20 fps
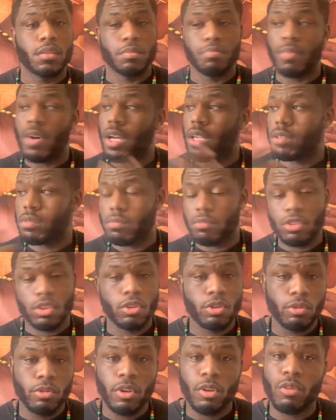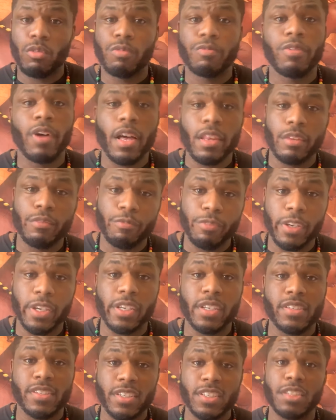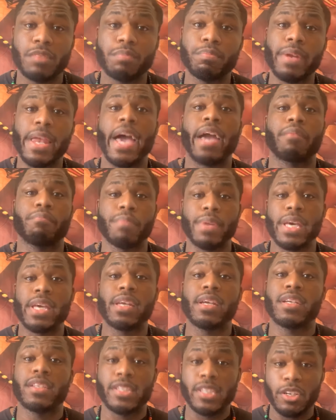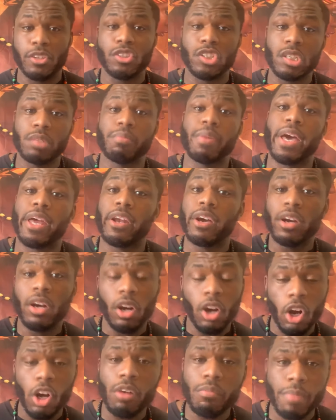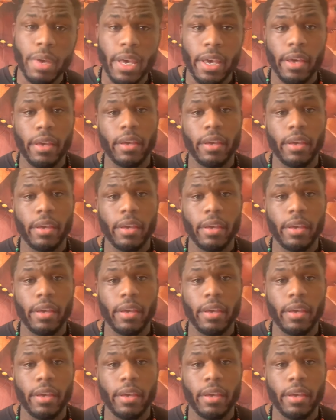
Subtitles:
by, you know, father figures, these black men, until she met her man.